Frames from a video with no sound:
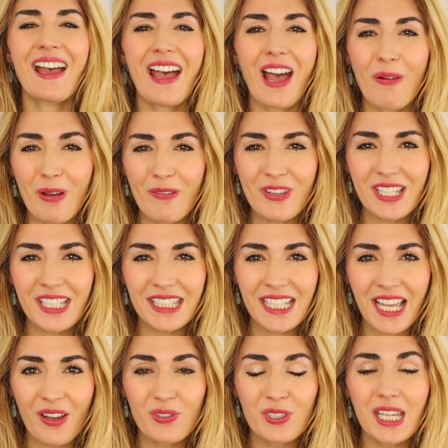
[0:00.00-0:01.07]
However, this
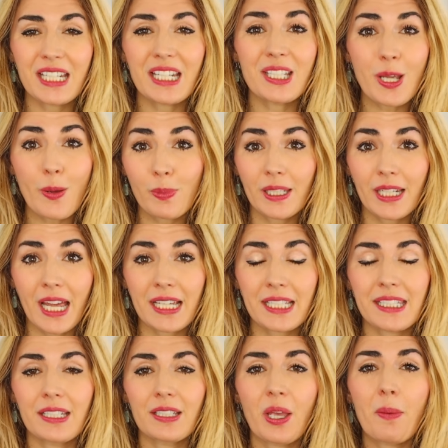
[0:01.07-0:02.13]
sound in a Dublin
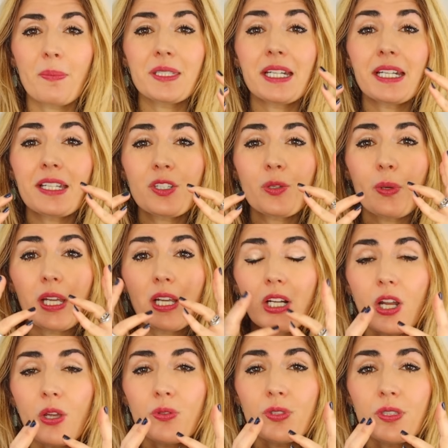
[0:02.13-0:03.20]
accent comes in a little bit
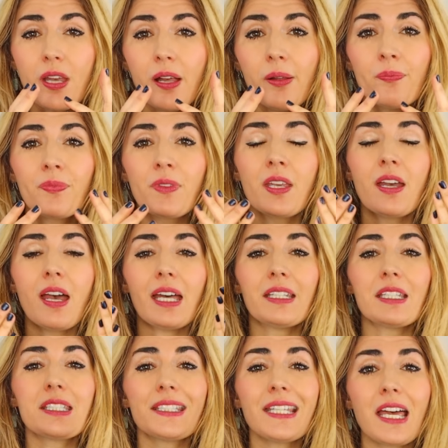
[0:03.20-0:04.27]
closer and
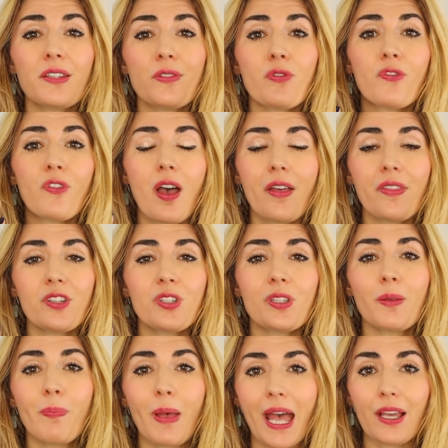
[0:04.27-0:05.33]
it's said further to
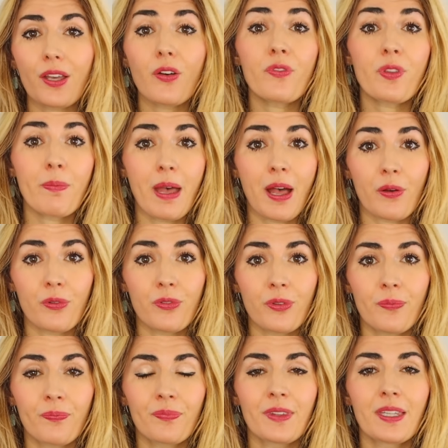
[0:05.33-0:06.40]
the back of the mouth.
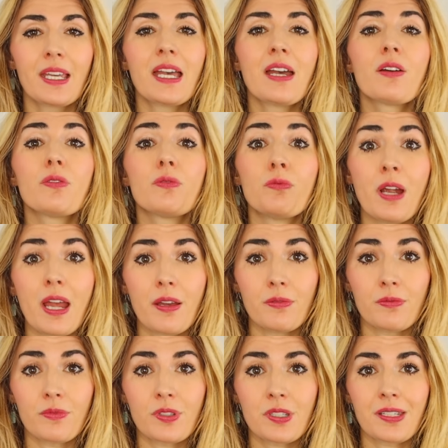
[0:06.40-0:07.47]

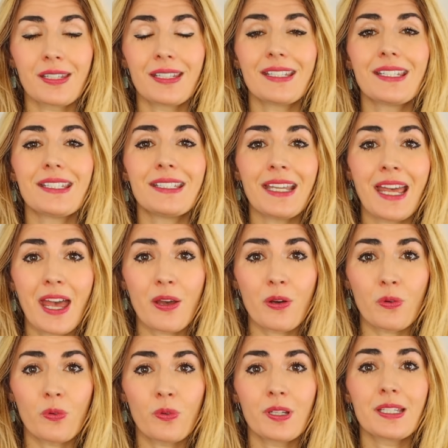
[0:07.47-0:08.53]
Round,
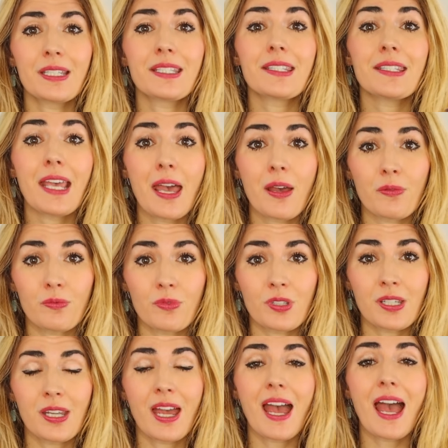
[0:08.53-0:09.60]
now,
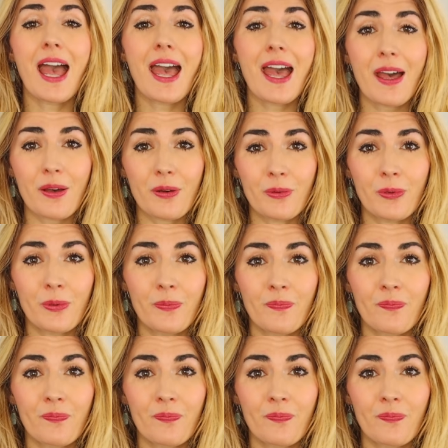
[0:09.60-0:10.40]
sound, how.